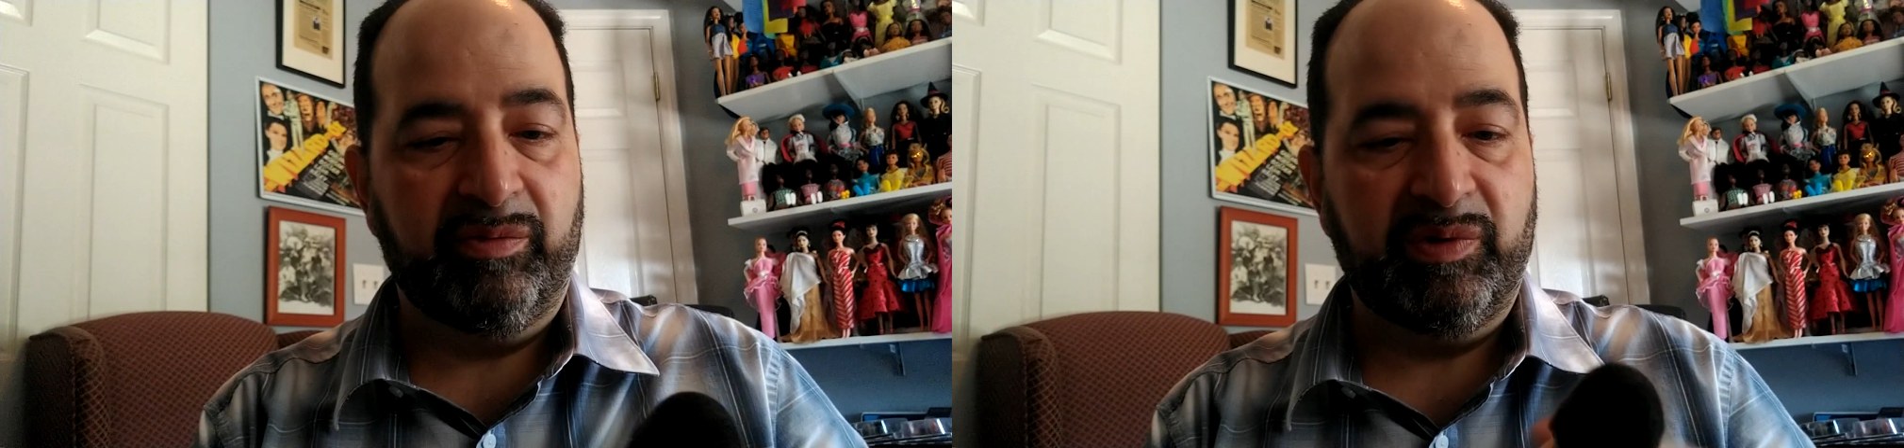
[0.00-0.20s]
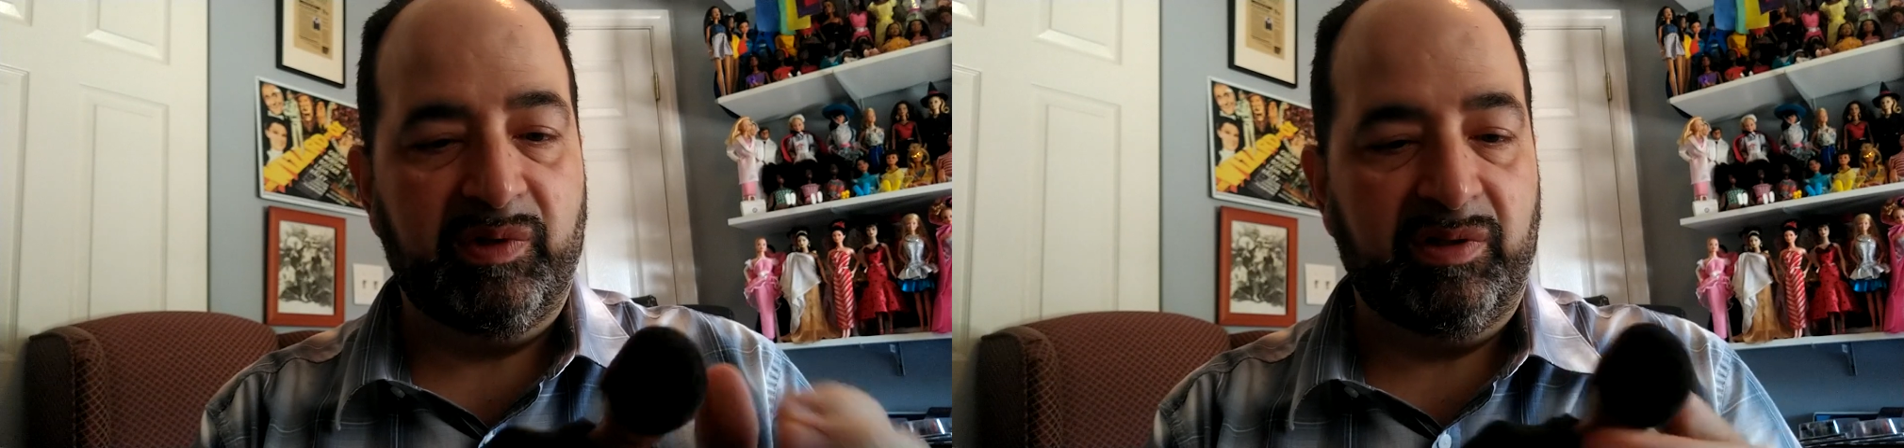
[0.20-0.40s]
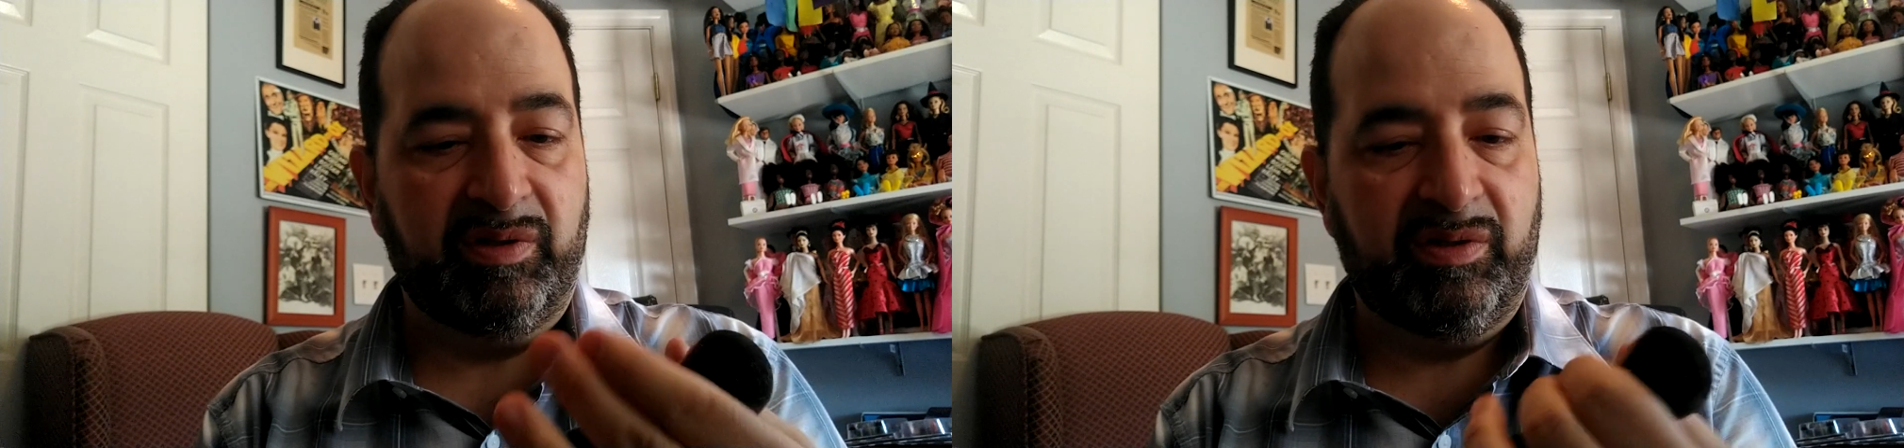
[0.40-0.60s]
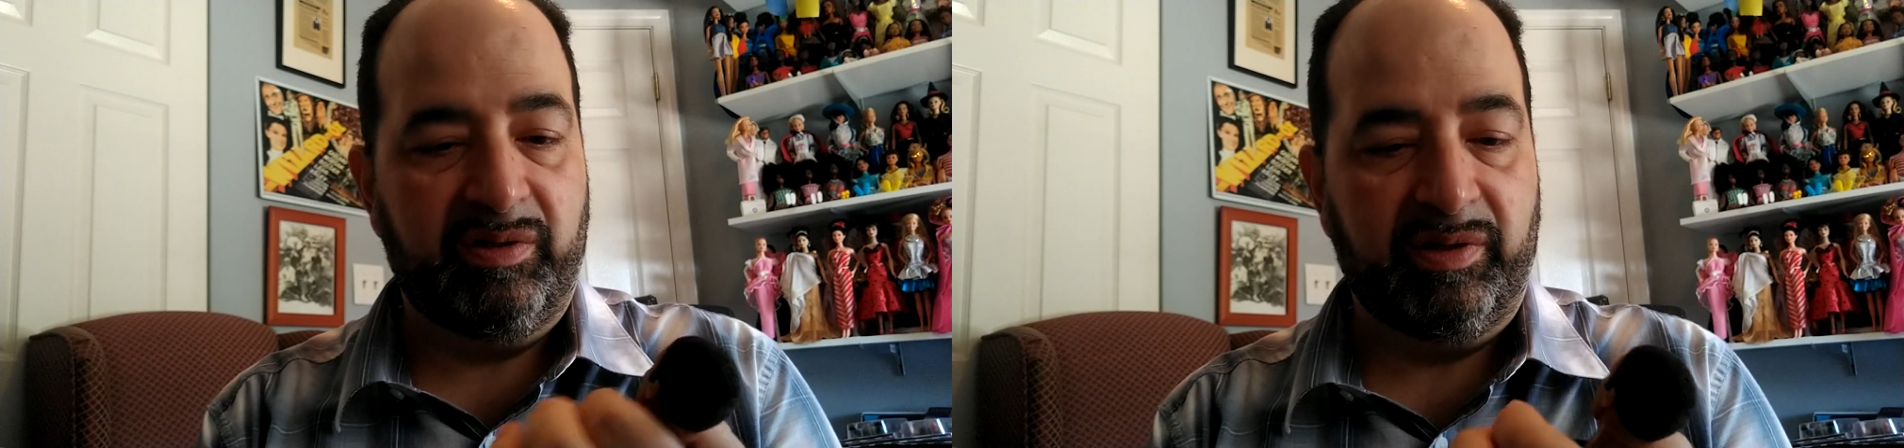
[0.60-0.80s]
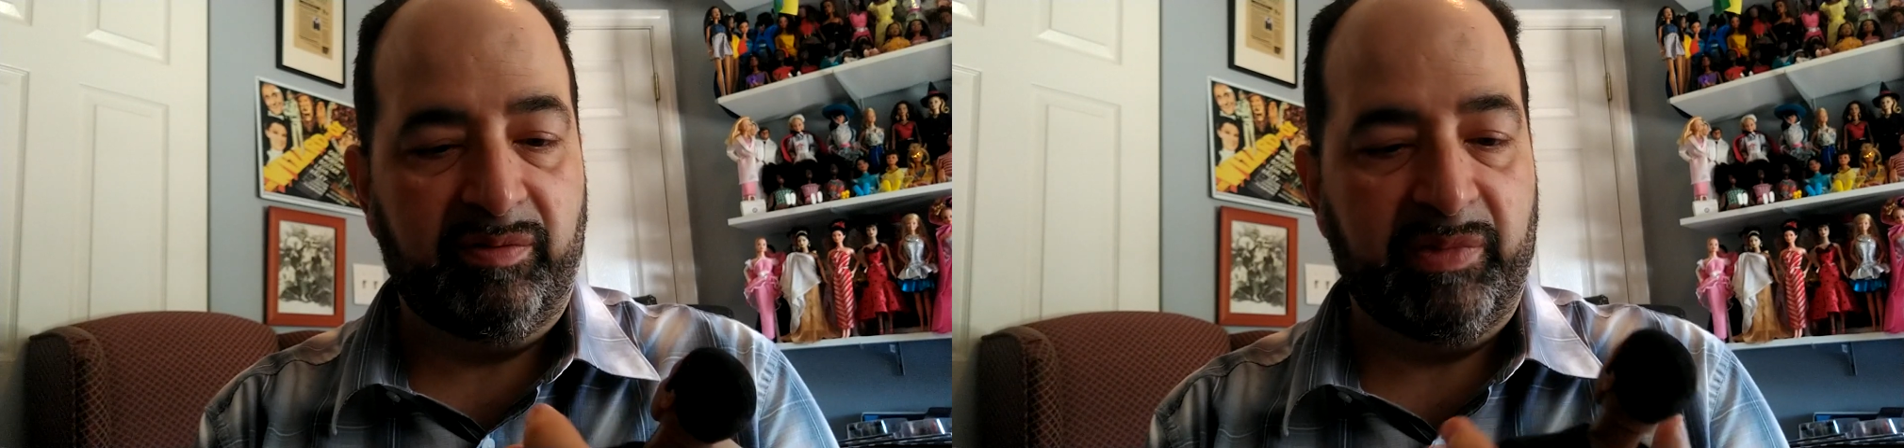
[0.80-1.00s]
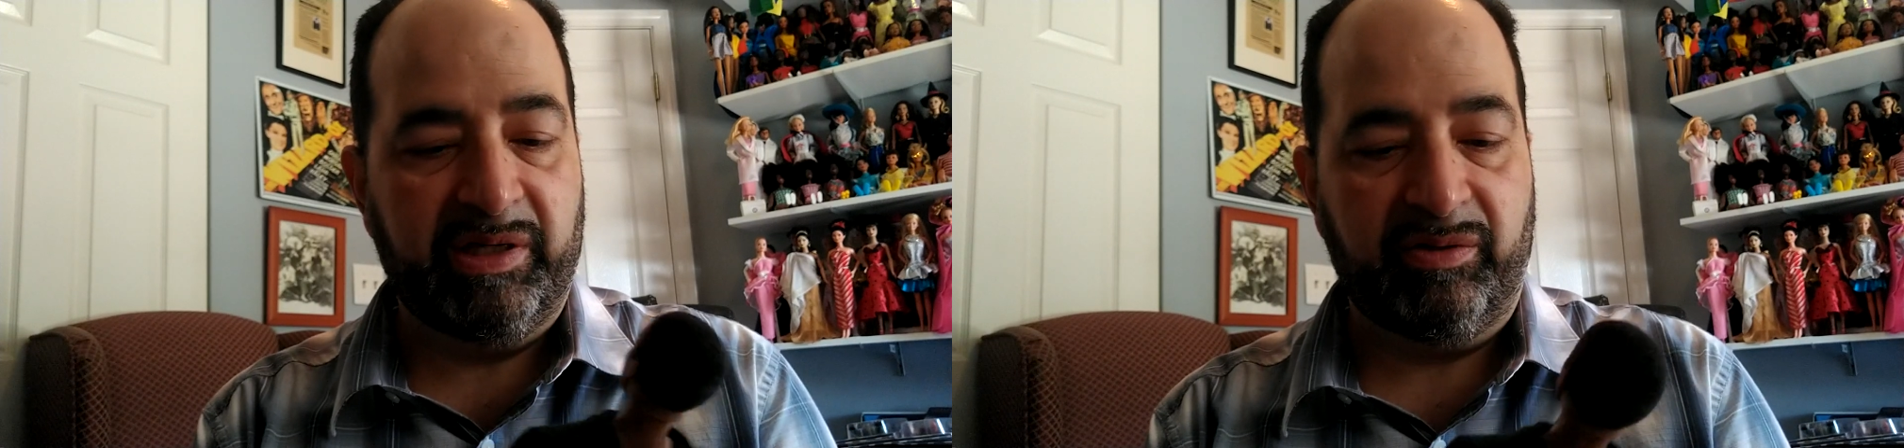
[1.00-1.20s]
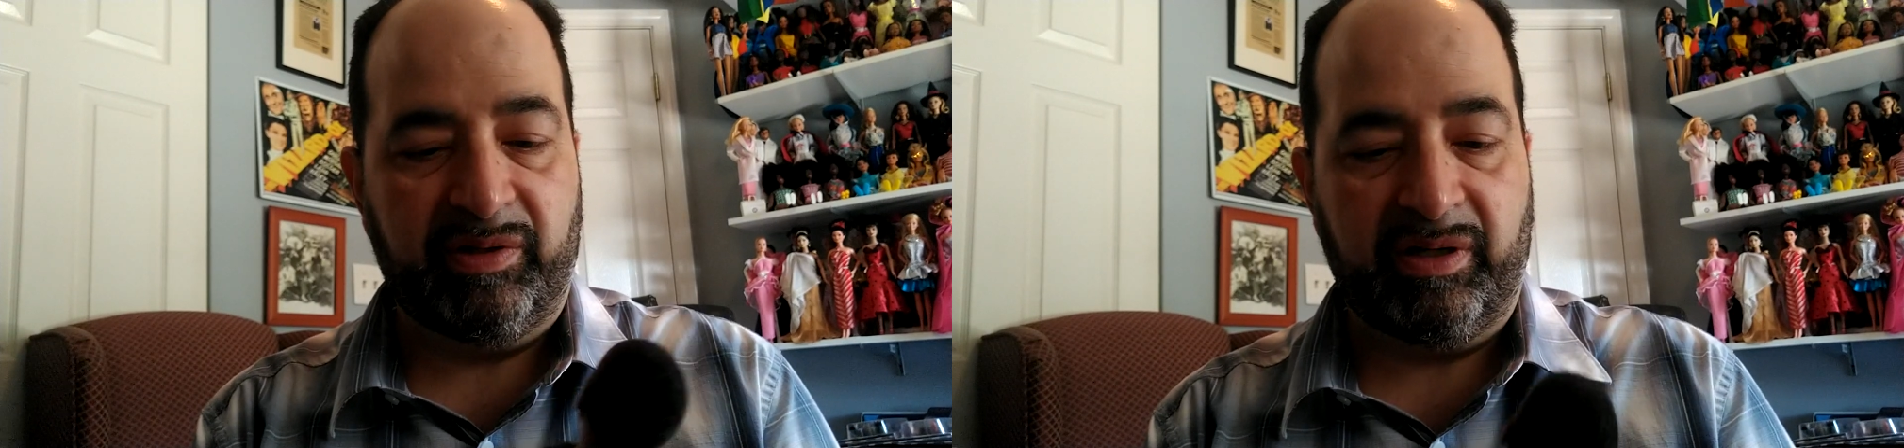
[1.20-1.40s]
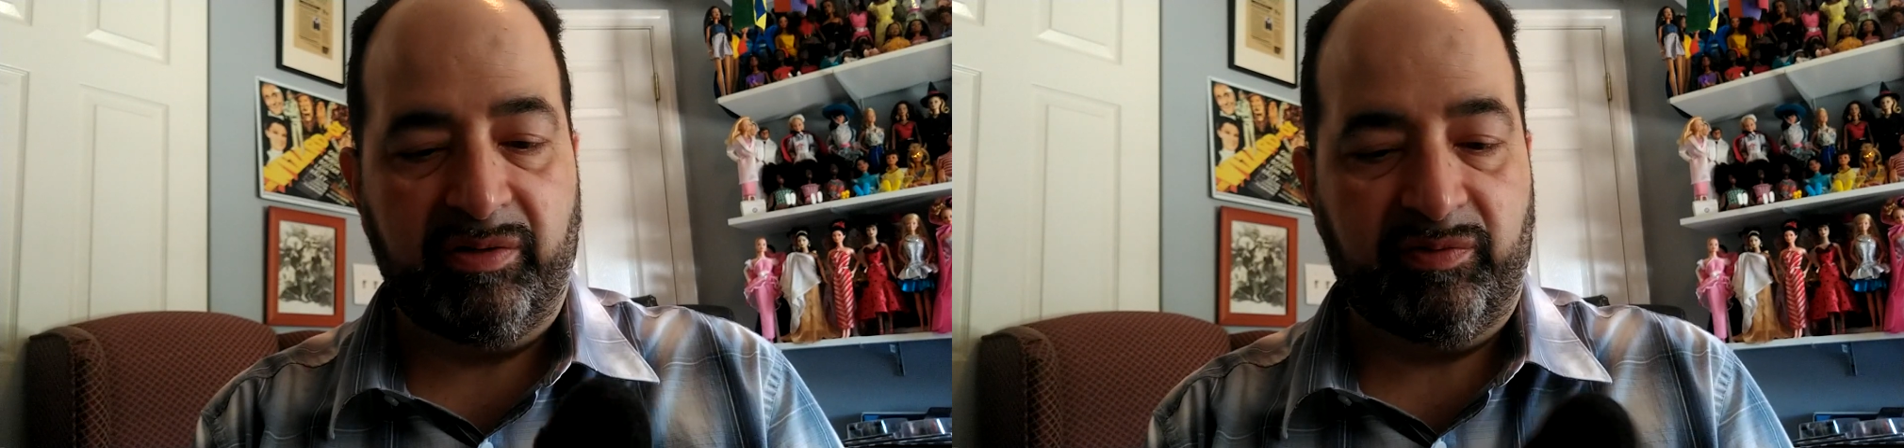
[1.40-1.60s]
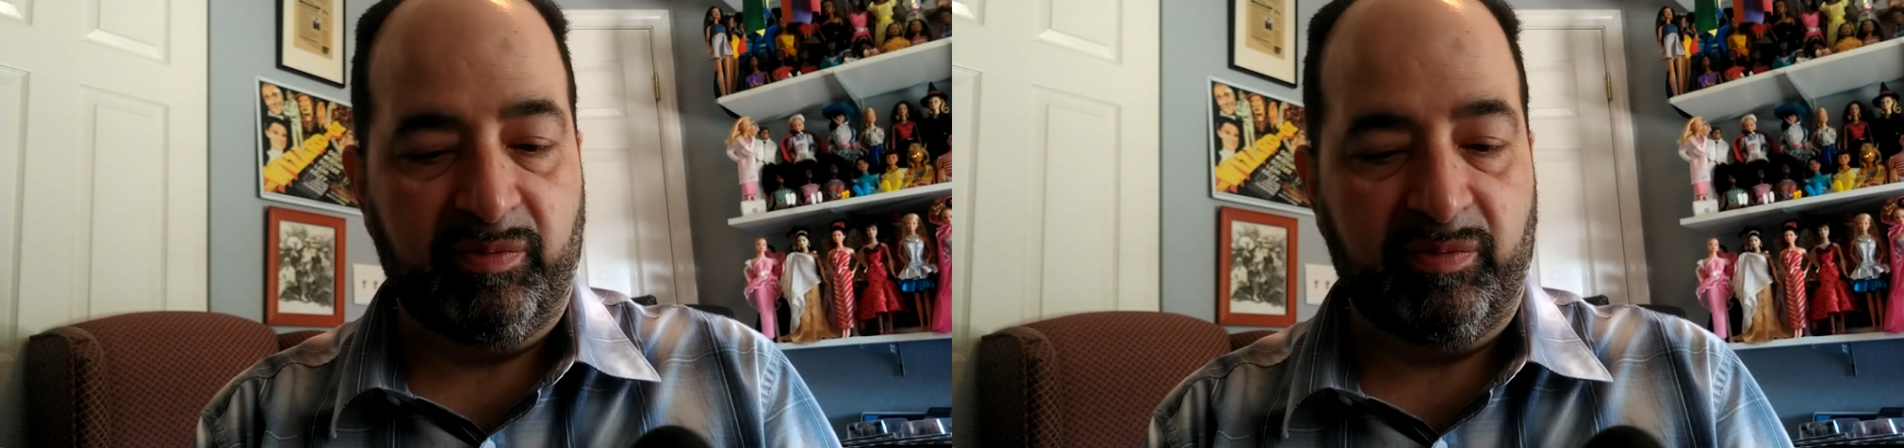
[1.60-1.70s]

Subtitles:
It was the male dolls